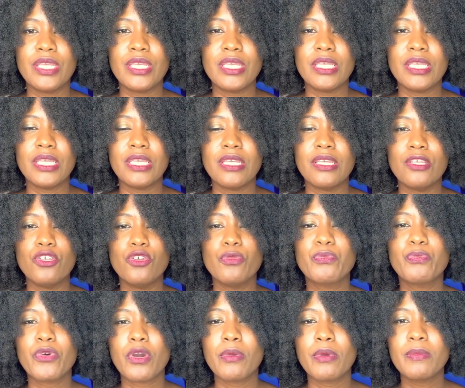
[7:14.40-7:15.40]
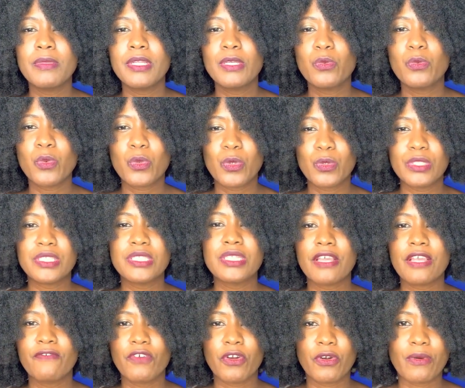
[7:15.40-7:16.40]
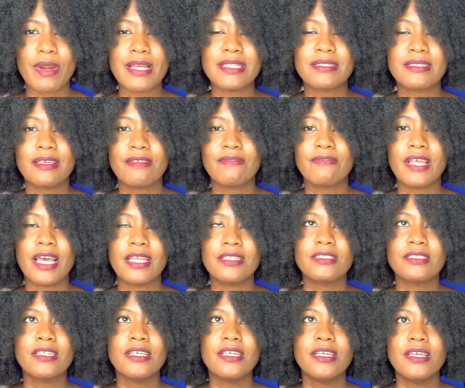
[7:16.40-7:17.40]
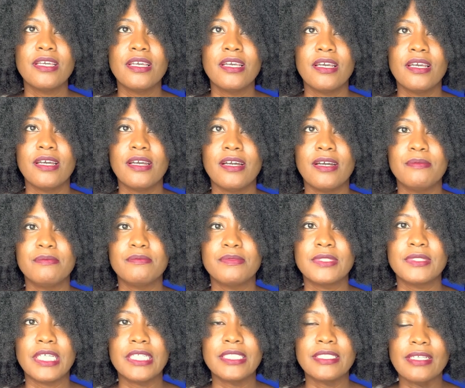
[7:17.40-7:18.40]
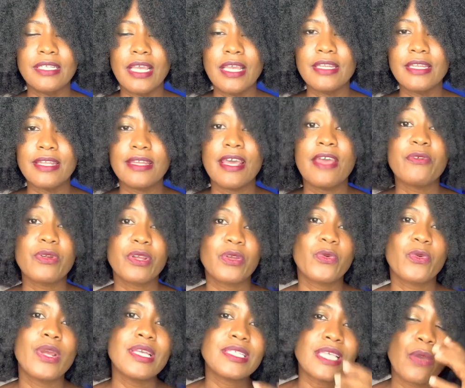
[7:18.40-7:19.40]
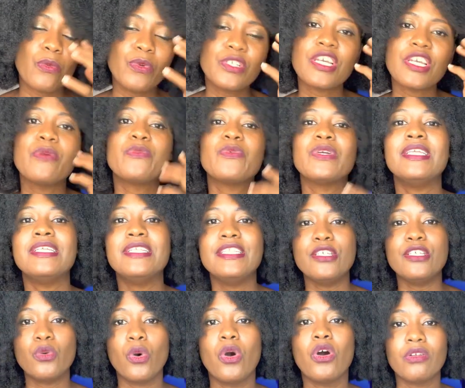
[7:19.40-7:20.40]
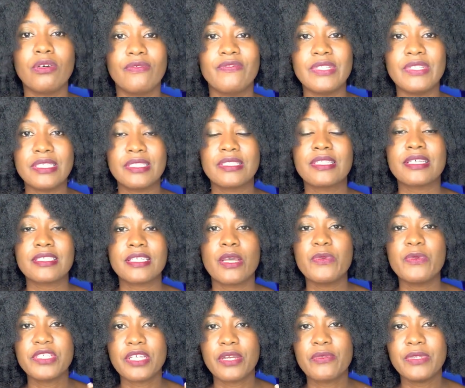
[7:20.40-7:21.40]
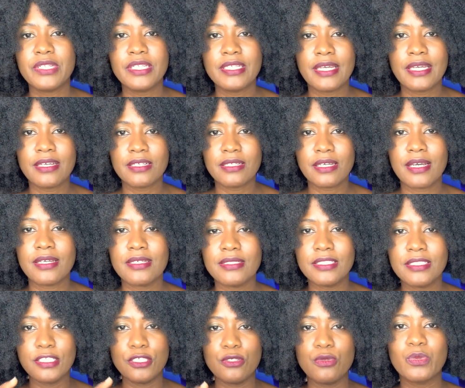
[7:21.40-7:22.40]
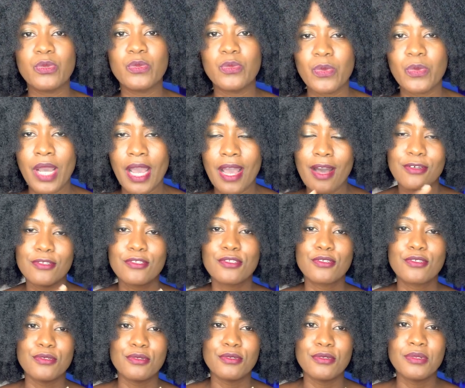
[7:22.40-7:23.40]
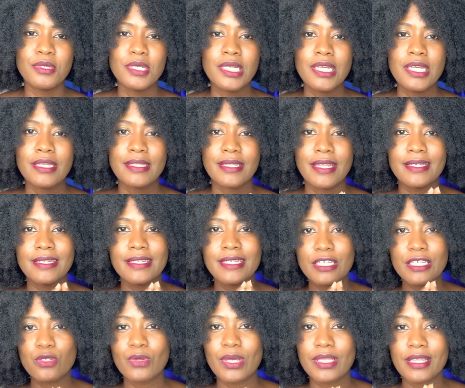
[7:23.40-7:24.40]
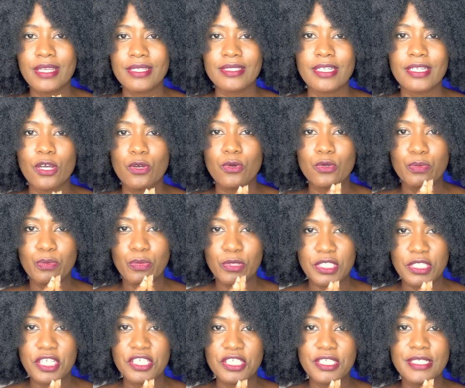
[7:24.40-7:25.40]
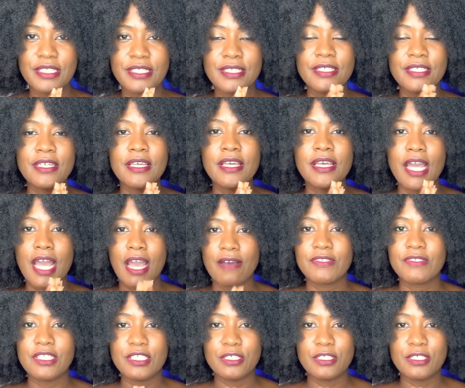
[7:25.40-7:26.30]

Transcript: you probably could take for granted that. And I regret, I wish I really knew all of these things. I wish I really knew that these were things that I could potentially have to